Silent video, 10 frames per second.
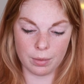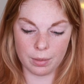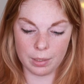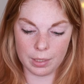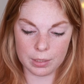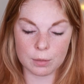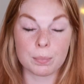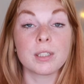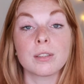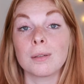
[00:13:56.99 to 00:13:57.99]
the
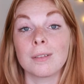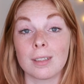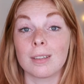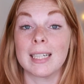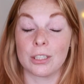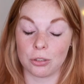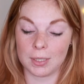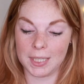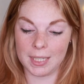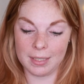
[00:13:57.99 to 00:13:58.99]
espresso color
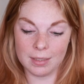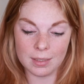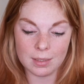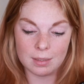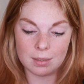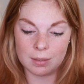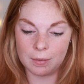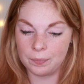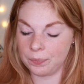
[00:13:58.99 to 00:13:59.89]
actually is.